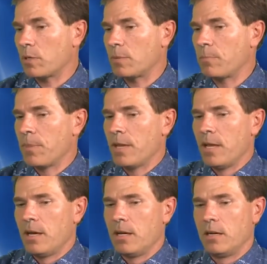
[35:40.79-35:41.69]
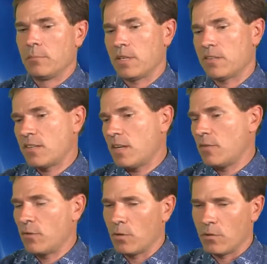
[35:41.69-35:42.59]
But let's say
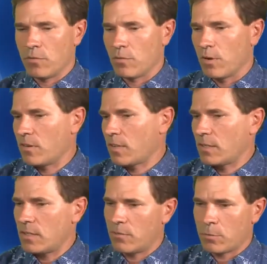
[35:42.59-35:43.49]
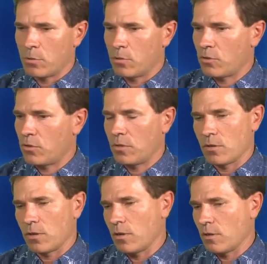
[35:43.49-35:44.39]
if you're a very scientific person
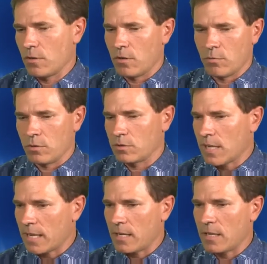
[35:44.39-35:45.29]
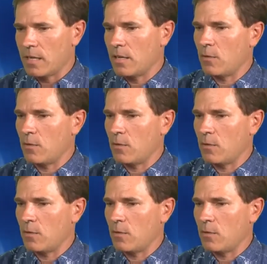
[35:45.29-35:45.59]
or you're a real techie,